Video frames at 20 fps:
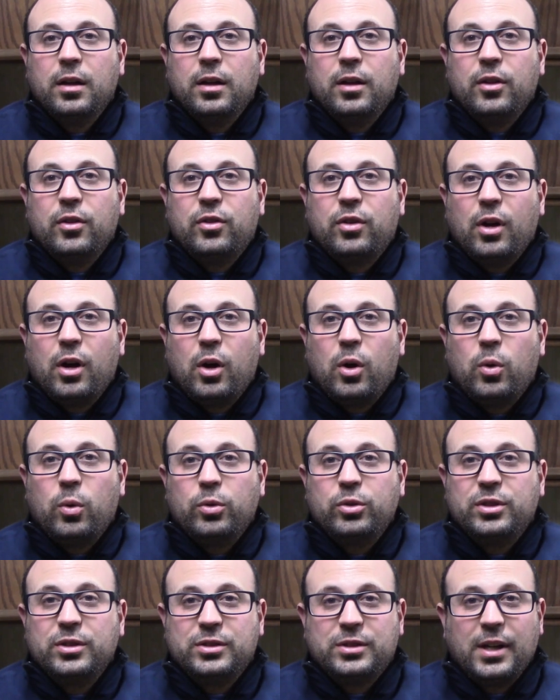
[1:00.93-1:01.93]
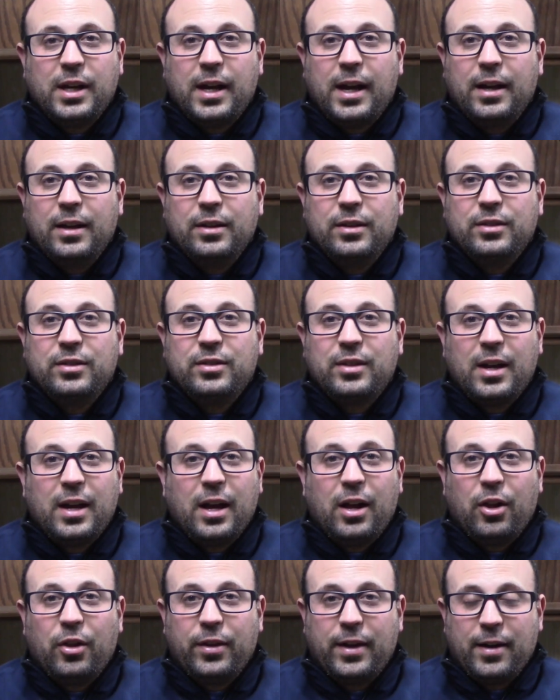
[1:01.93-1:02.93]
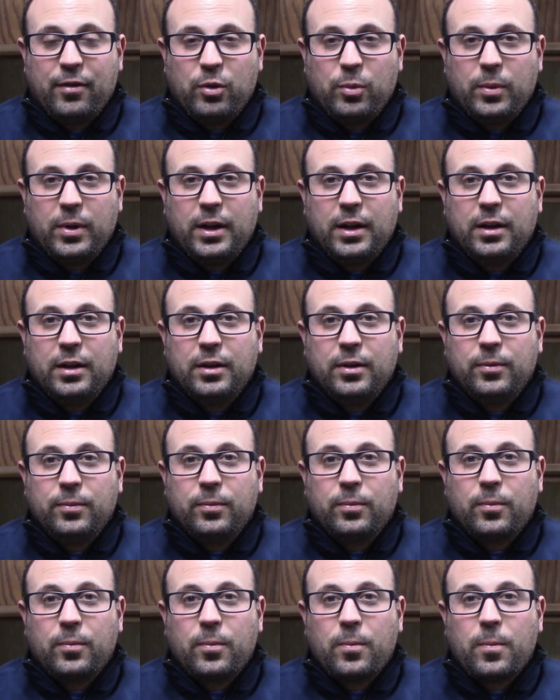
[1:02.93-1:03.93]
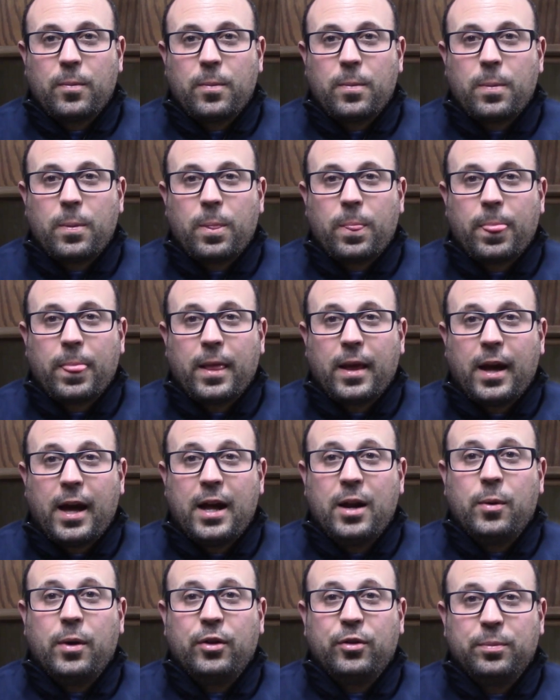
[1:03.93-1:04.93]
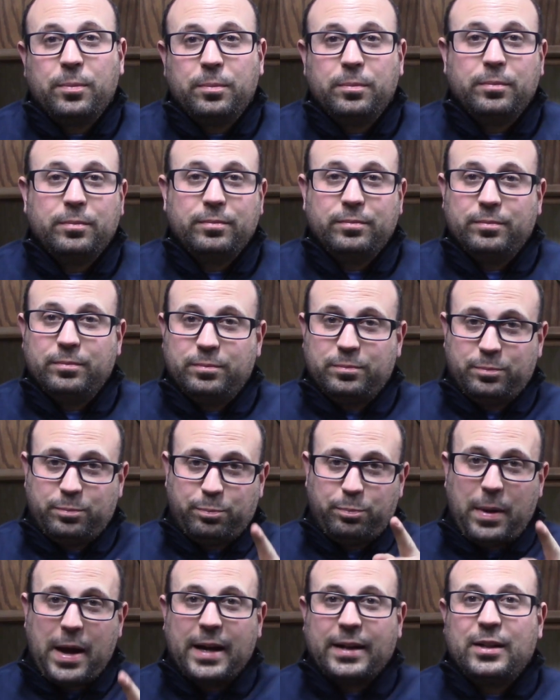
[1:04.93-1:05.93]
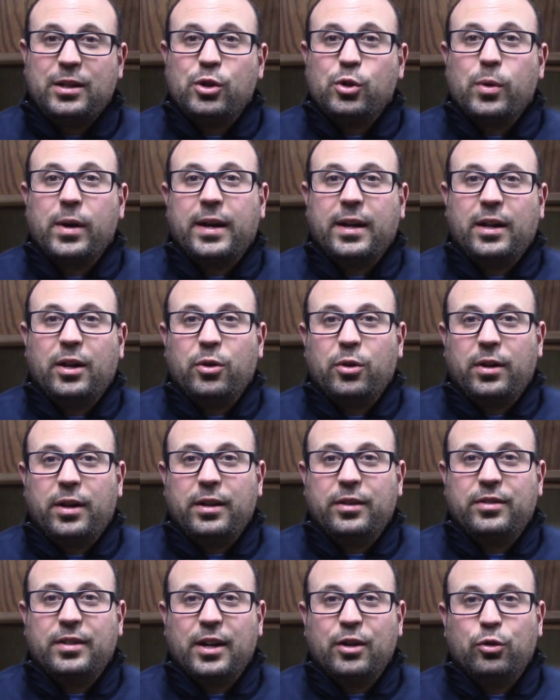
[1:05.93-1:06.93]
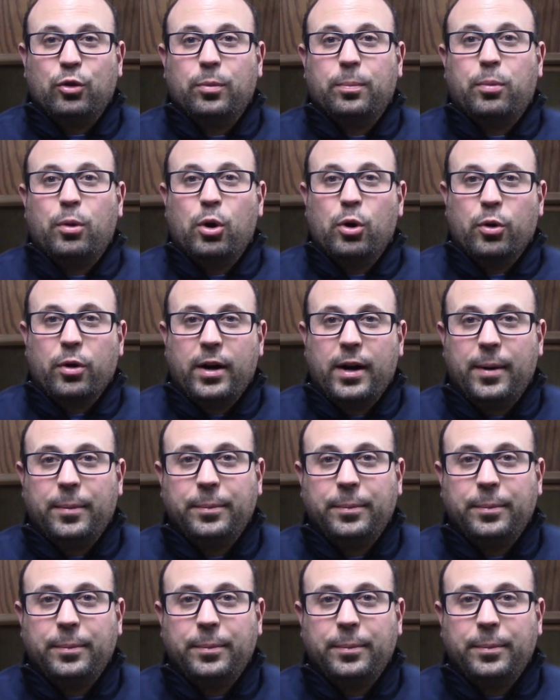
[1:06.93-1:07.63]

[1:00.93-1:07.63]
So just stay healthy, everybody. Anyways, back to your regularly scheduled program.